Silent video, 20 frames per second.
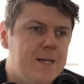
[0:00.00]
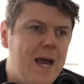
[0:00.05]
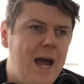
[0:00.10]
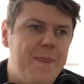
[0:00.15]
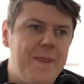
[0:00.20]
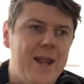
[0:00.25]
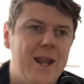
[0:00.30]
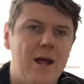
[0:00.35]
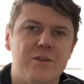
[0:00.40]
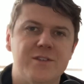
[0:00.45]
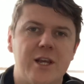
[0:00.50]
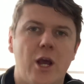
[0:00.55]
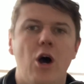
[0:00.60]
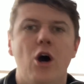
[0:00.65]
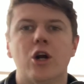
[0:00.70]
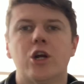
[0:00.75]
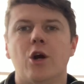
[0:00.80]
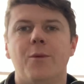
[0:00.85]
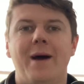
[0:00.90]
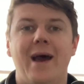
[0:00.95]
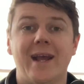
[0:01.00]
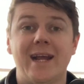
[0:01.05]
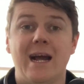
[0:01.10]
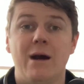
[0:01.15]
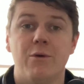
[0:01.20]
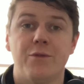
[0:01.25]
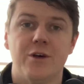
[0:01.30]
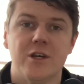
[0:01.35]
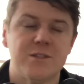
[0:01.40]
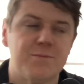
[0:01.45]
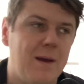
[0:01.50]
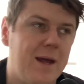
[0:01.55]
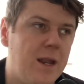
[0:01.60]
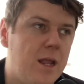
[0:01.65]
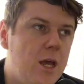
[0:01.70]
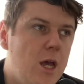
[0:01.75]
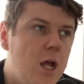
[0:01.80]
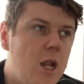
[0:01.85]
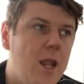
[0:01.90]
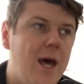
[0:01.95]
And then I was like, oh, come hang out with us, man.
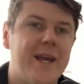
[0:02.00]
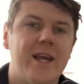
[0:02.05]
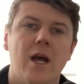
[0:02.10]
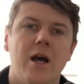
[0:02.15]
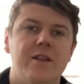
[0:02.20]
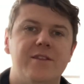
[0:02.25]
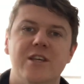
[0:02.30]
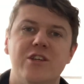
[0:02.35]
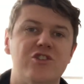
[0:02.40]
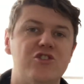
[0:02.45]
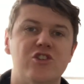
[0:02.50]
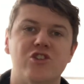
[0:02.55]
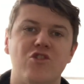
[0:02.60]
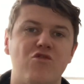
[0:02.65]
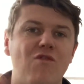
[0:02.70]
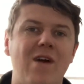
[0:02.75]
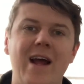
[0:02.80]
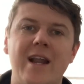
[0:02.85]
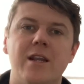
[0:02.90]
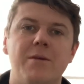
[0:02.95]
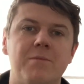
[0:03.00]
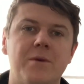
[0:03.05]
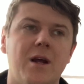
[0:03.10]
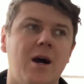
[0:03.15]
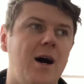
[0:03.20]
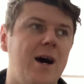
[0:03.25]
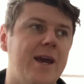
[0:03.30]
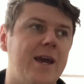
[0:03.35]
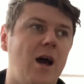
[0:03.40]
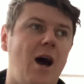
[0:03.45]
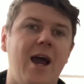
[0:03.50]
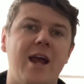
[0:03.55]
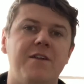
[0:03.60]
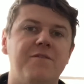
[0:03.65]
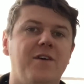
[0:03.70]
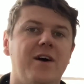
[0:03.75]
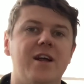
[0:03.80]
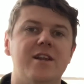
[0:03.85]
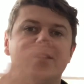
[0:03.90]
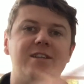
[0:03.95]
Like, this is just a random guy I
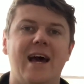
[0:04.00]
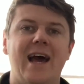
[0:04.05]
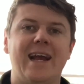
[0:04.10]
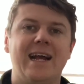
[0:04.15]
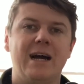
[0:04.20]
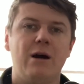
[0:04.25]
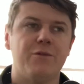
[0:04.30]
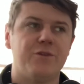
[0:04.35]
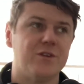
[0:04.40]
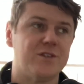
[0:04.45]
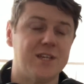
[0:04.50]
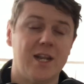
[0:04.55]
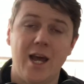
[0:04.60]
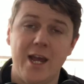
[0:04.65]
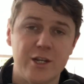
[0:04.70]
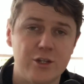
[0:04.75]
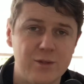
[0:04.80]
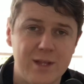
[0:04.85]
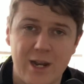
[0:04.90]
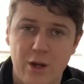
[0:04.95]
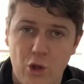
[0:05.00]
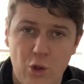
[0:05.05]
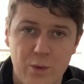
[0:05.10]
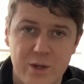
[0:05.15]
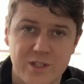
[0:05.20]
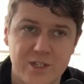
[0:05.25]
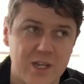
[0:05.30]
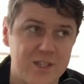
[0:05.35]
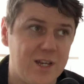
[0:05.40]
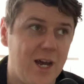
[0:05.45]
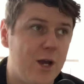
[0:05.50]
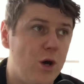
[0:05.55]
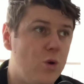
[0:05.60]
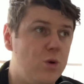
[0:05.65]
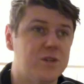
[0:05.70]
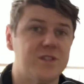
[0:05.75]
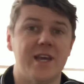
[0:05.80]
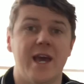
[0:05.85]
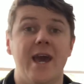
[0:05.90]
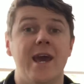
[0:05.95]
invited to hang out with us. And I do that always, because I
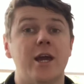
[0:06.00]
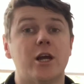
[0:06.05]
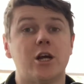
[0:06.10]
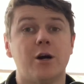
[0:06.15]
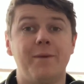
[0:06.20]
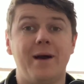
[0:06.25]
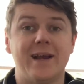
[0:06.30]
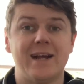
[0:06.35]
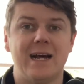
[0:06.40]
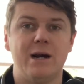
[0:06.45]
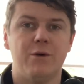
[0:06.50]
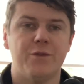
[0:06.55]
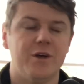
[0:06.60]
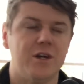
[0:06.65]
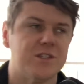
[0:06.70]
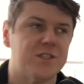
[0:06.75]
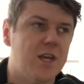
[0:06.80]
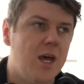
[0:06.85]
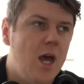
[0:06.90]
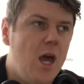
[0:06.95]
always say, hey, come hang out with us.